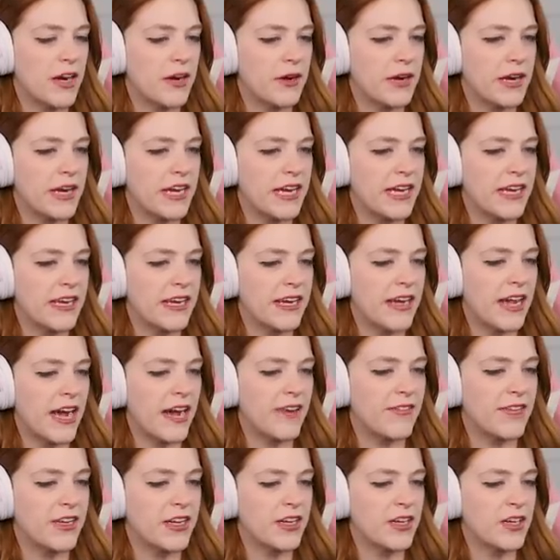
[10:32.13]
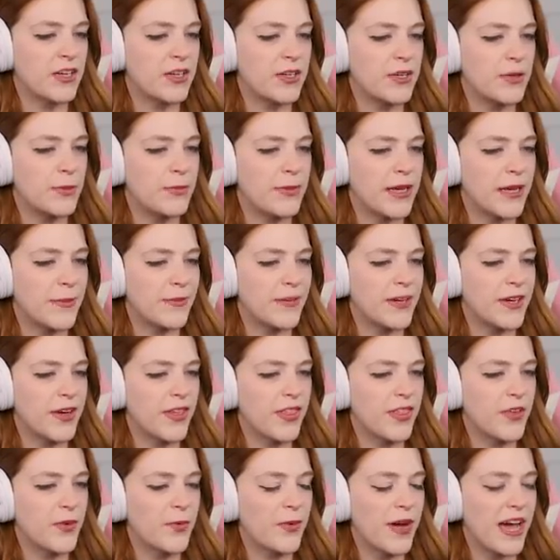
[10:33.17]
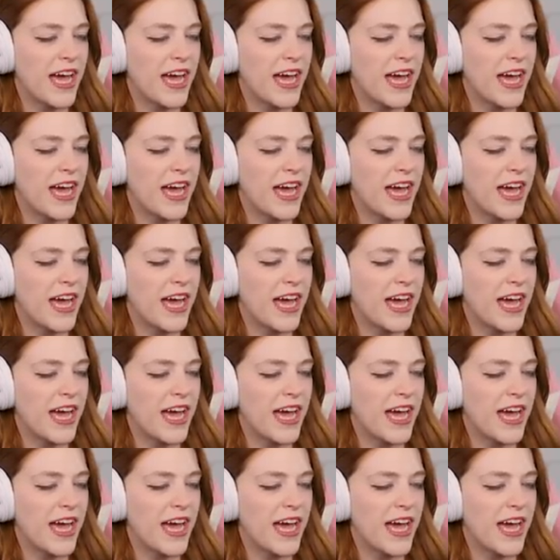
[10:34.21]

married and having her new baby on the